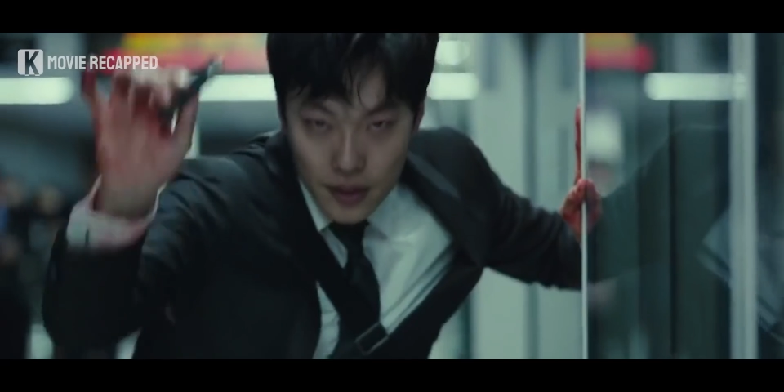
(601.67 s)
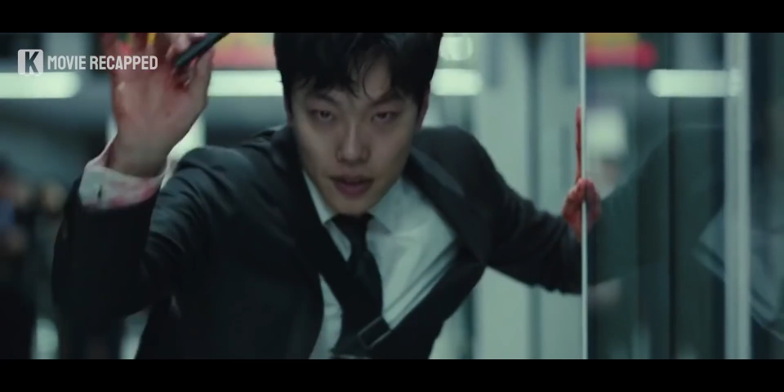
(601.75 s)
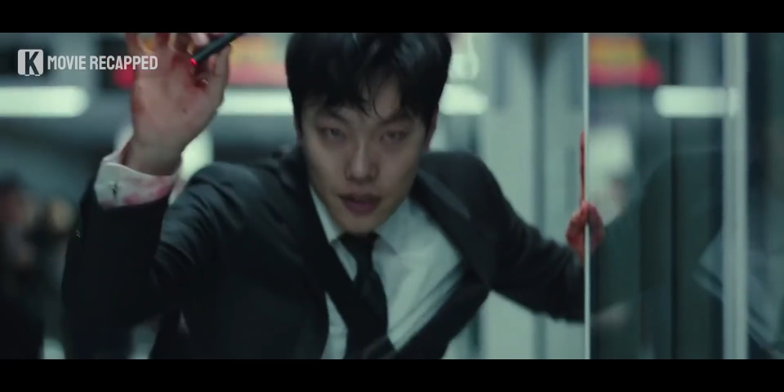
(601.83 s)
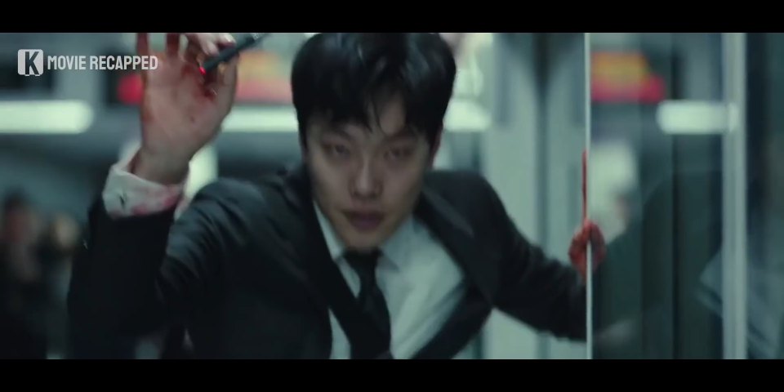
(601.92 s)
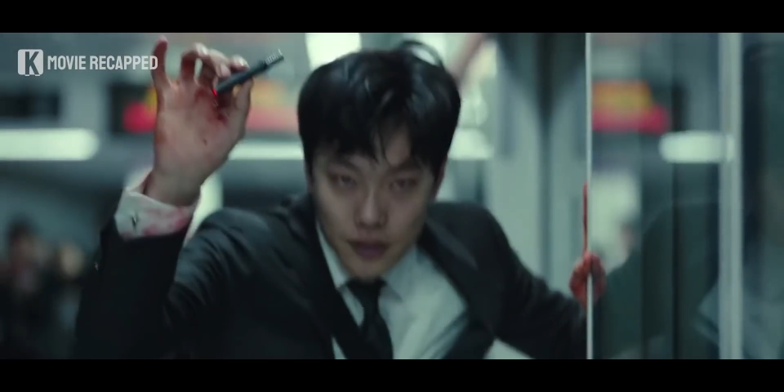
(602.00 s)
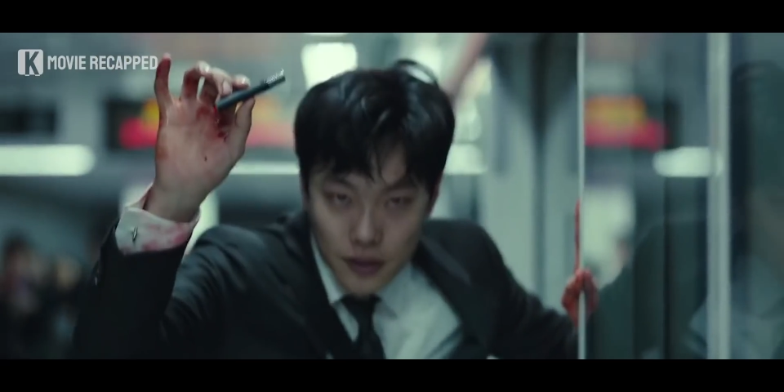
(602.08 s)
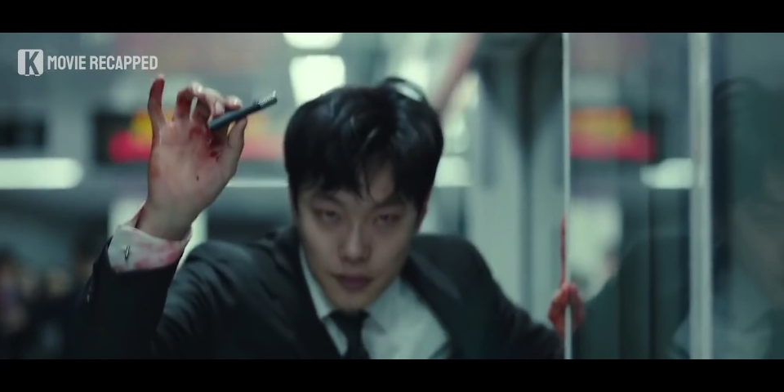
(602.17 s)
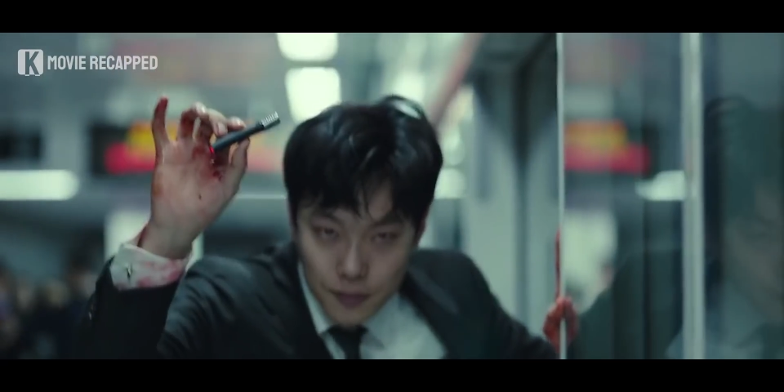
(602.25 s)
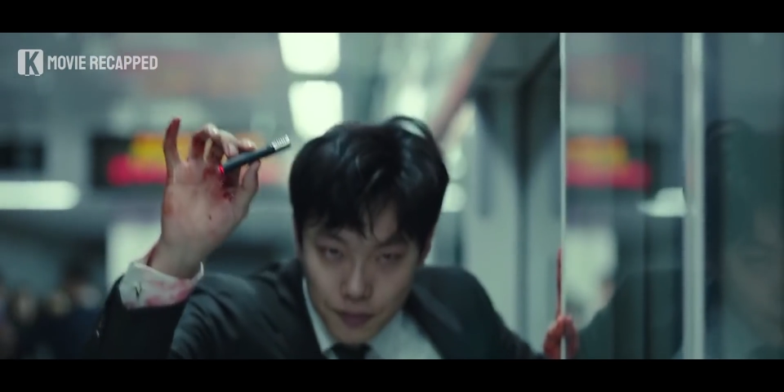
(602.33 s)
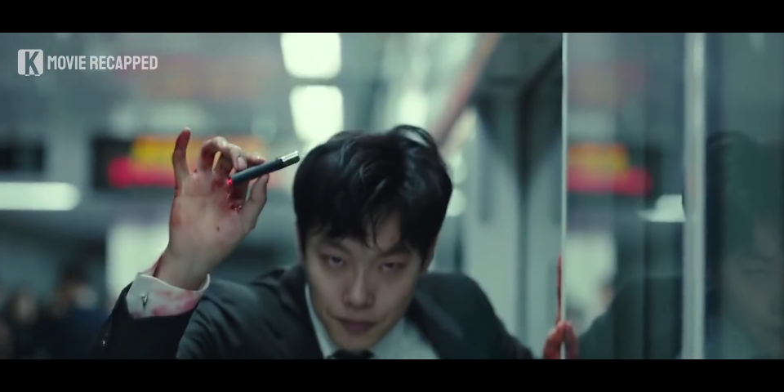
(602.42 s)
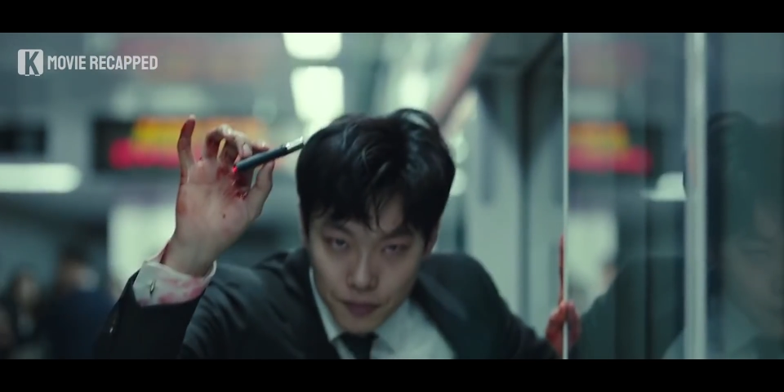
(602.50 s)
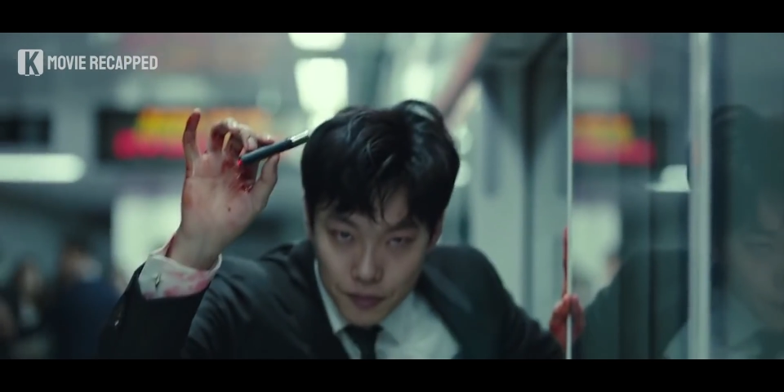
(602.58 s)
it turns
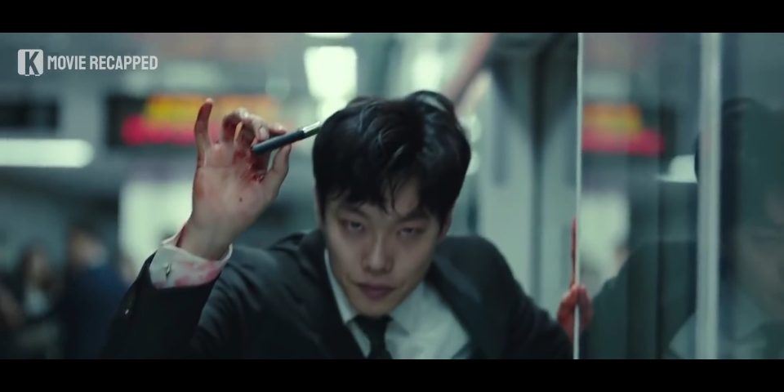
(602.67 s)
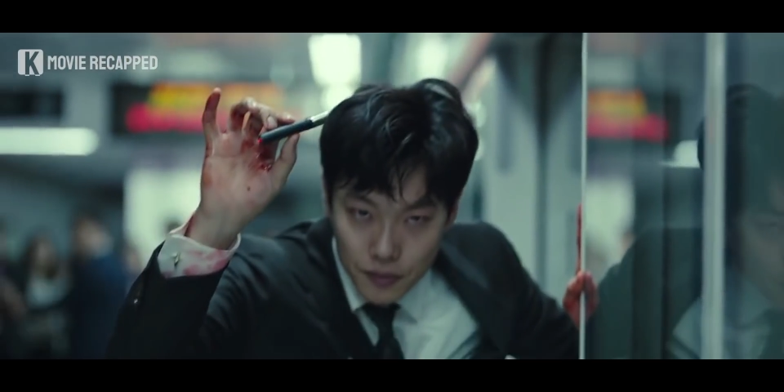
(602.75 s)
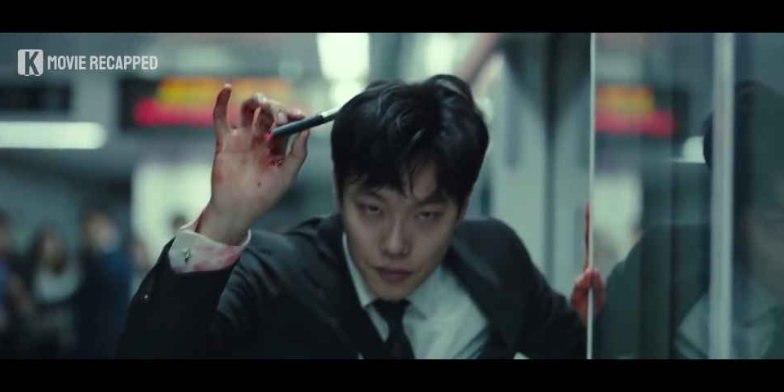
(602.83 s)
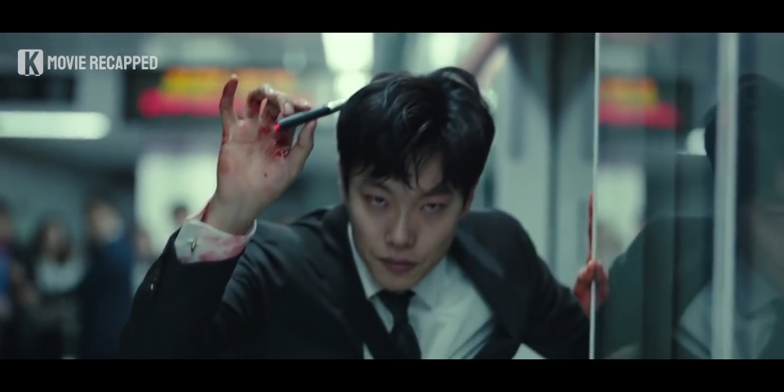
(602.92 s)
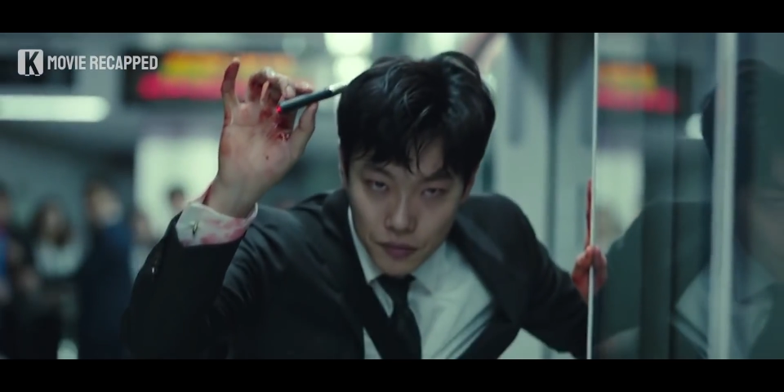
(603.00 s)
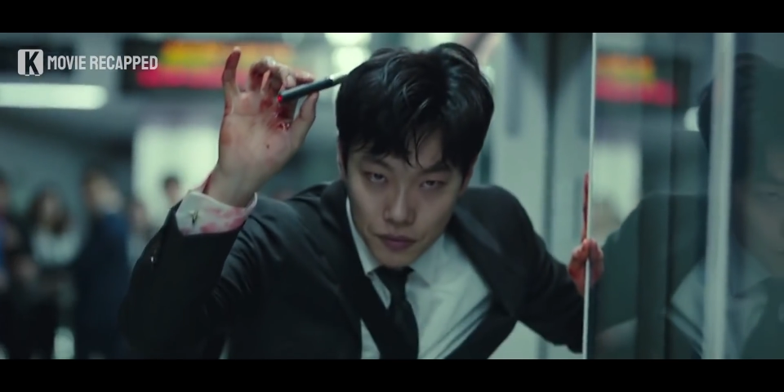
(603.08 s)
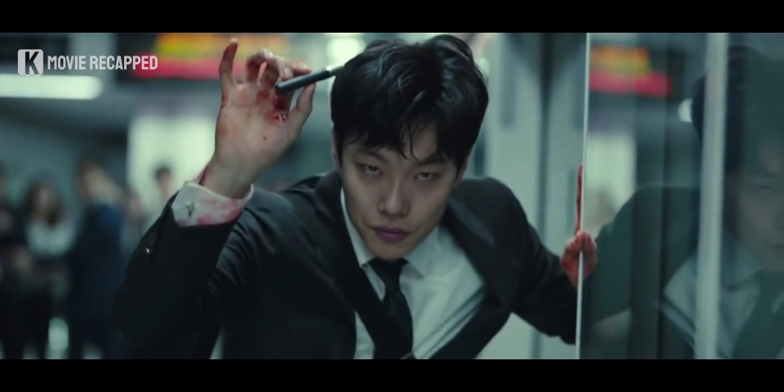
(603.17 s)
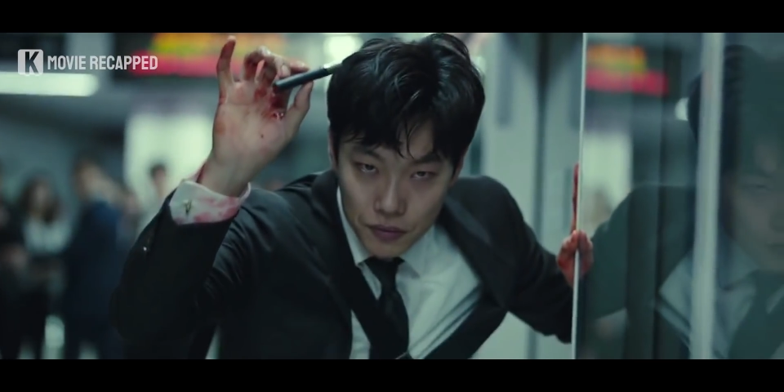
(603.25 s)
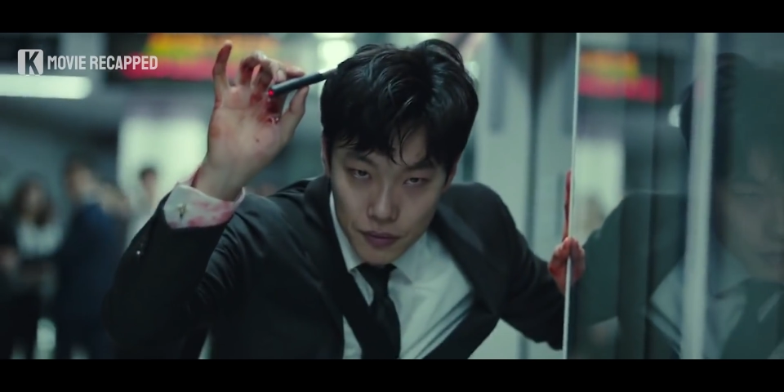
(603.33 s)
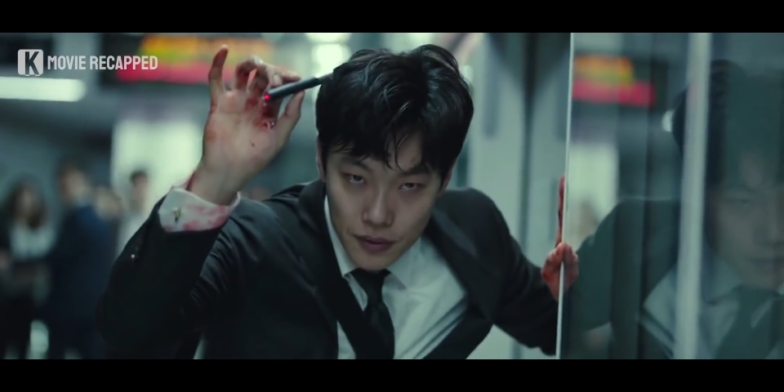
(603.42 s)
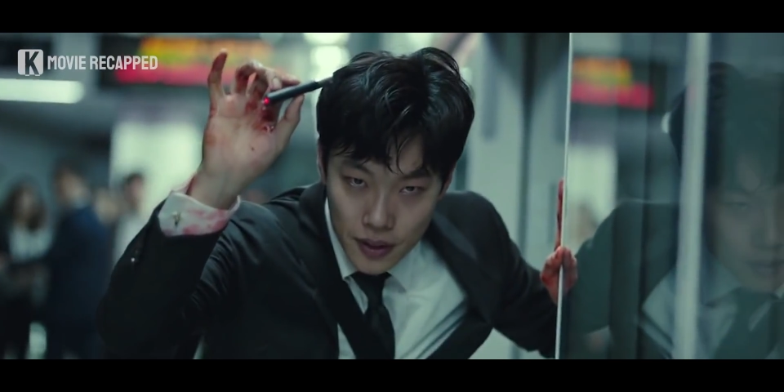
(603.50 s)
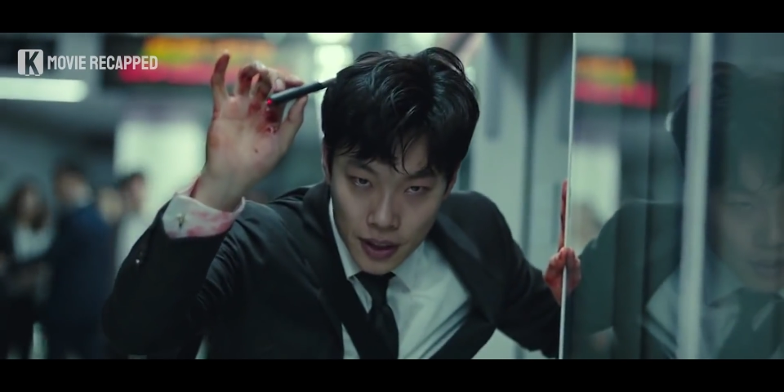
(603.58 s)
out, Yoon has been
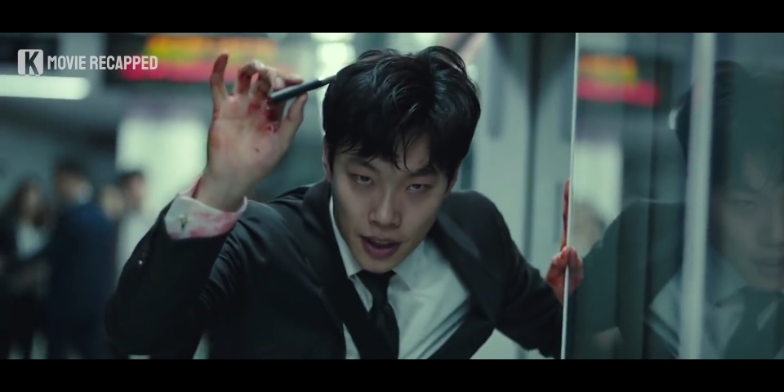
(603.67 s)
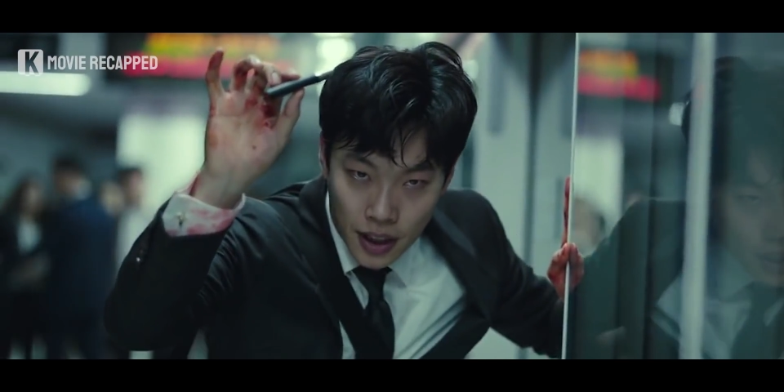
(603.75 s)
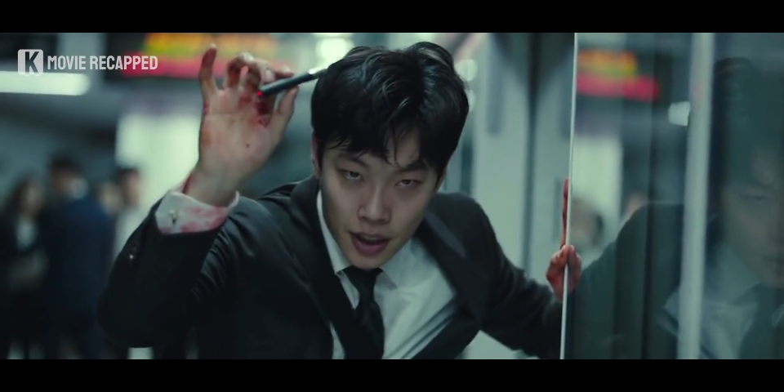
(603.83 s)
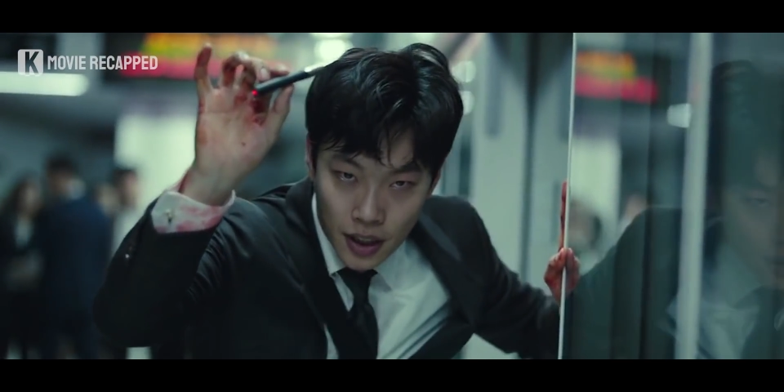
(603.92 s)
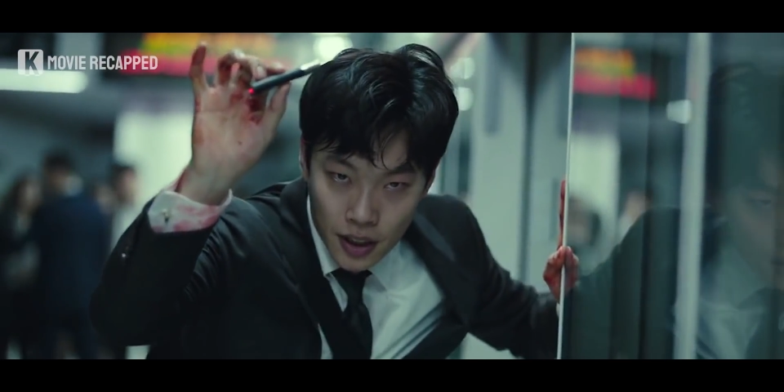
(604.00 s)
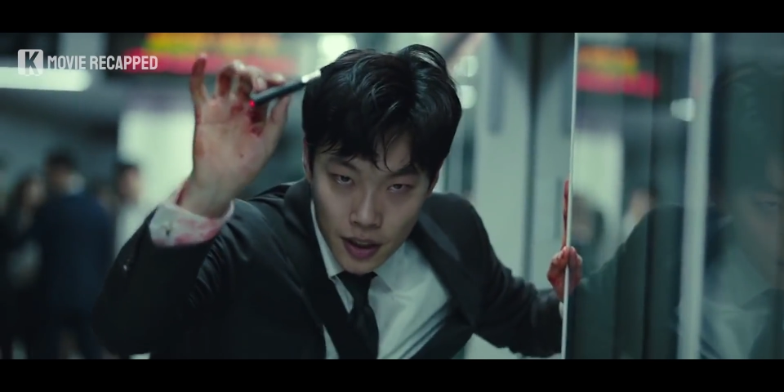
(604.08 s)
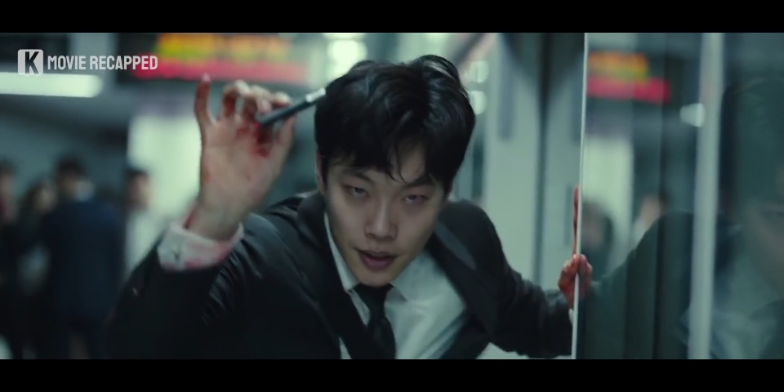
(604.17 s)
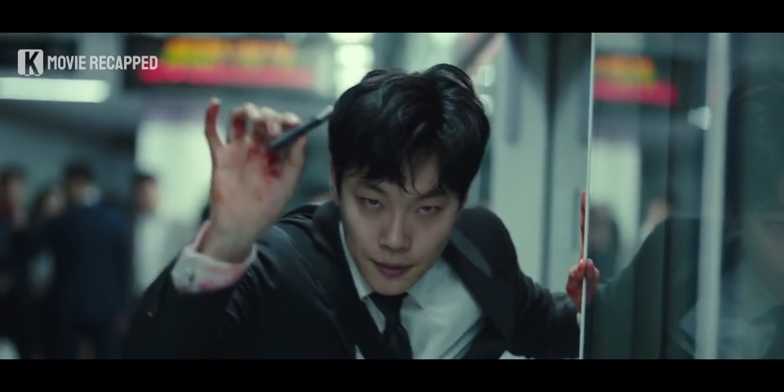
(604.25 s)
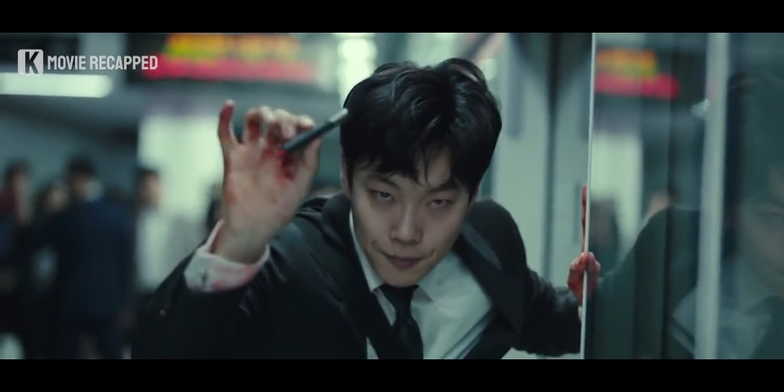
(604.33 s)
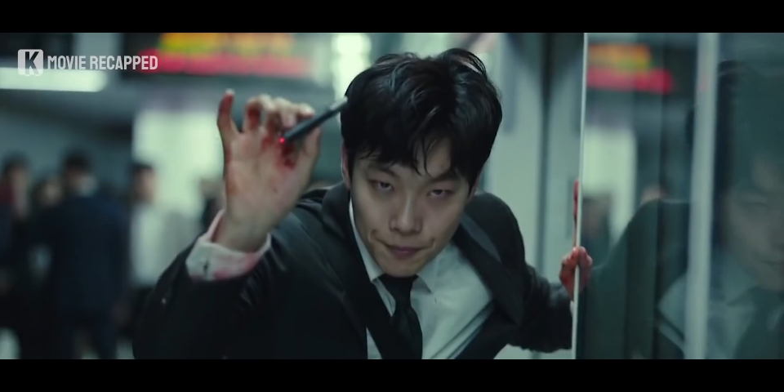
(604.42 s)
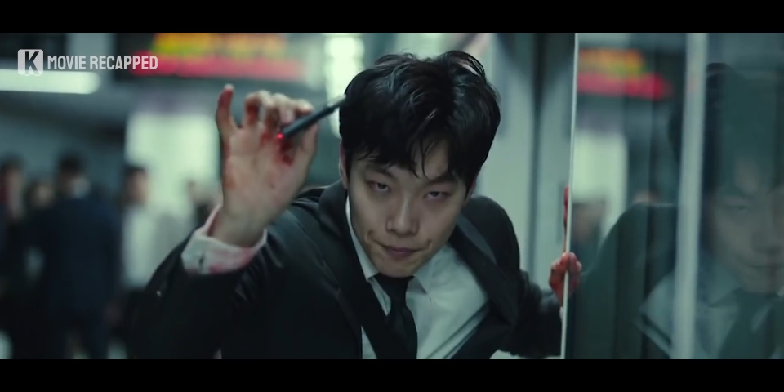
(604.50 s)
secretly recording all of his